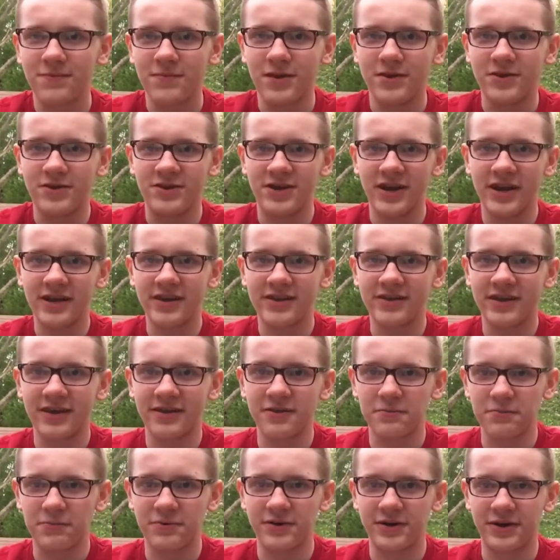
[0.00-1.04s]
Jay gets on the
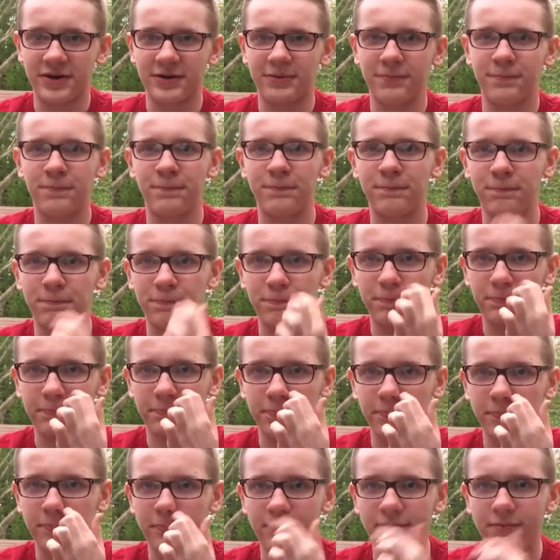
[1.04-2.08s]
plane
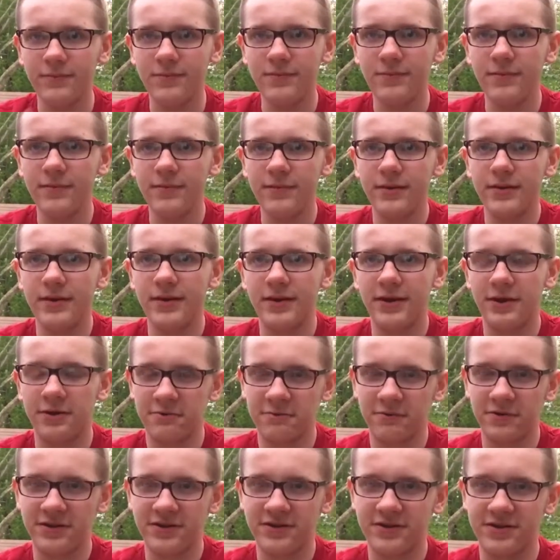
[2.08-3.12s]
and
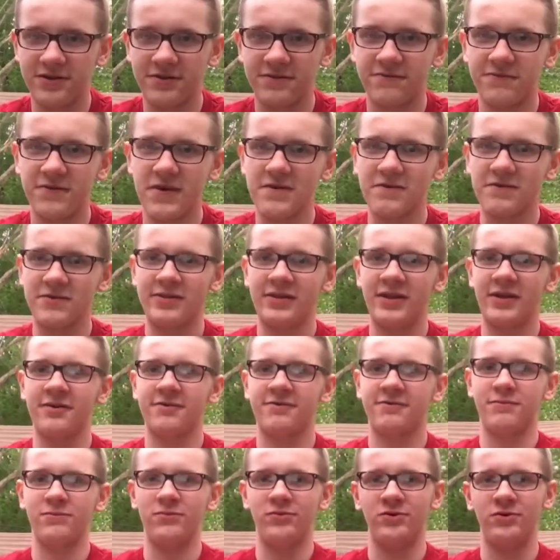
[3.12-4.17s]
reads his favorite letter
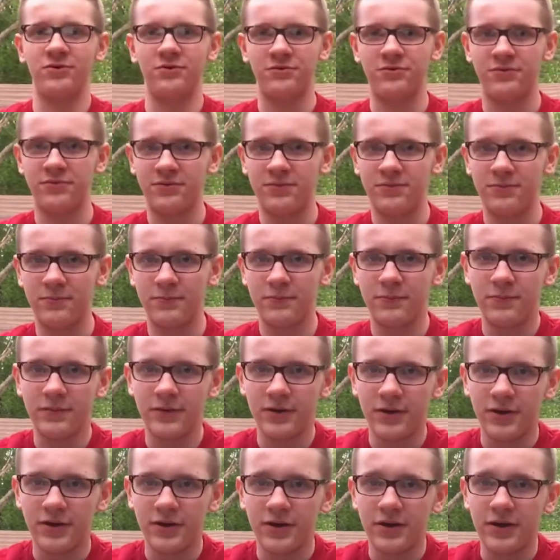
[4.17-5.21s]
from June.
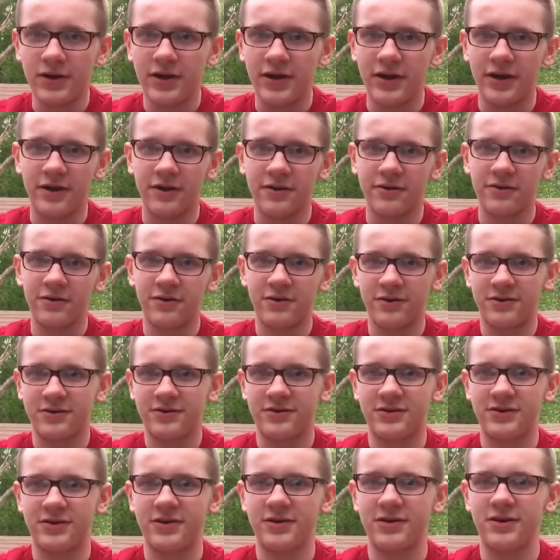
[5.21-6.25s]
And it
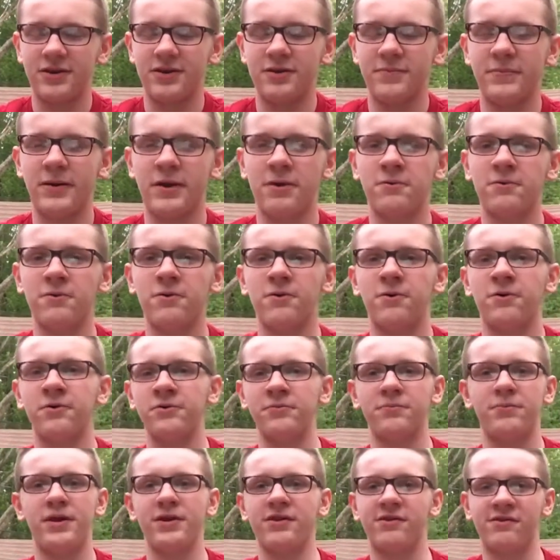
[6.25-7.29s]
talks about all the
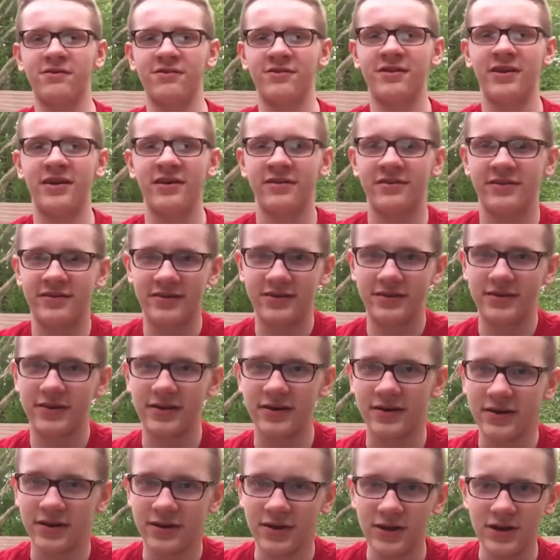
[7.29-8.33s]
patron saints.
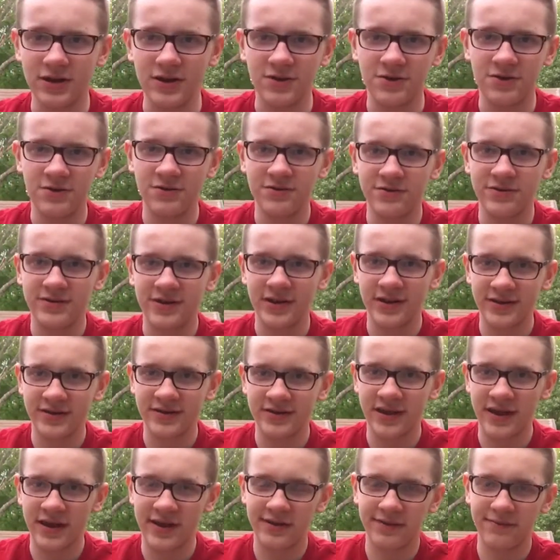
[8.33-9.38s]
June says
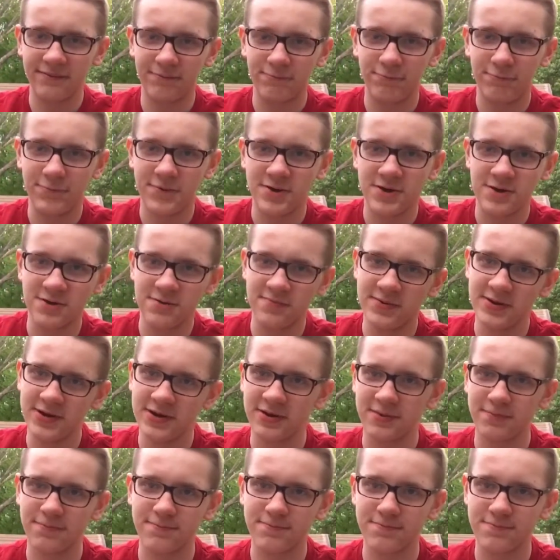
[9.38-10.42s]
that he'd be,
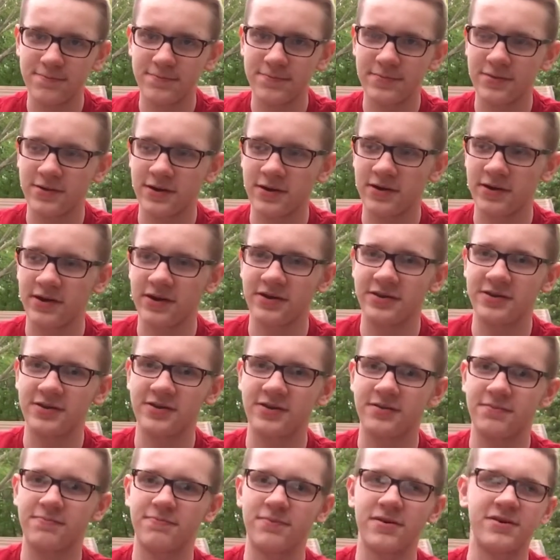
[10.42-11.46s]

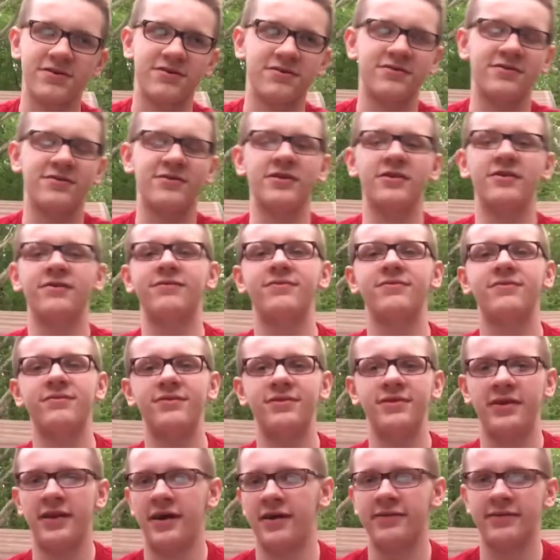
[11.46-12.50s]
patron saint of
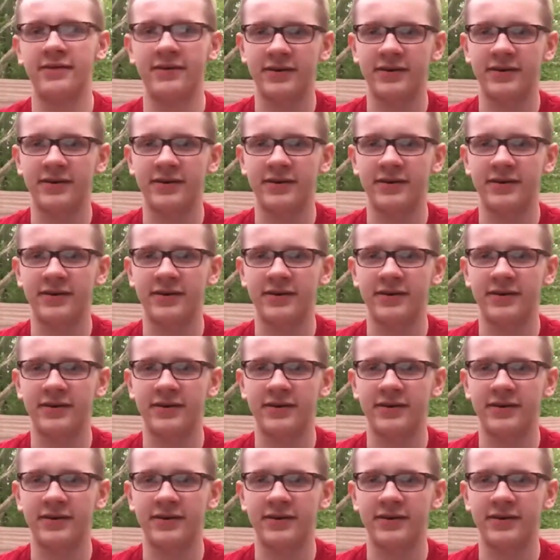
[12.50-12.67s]
nothing,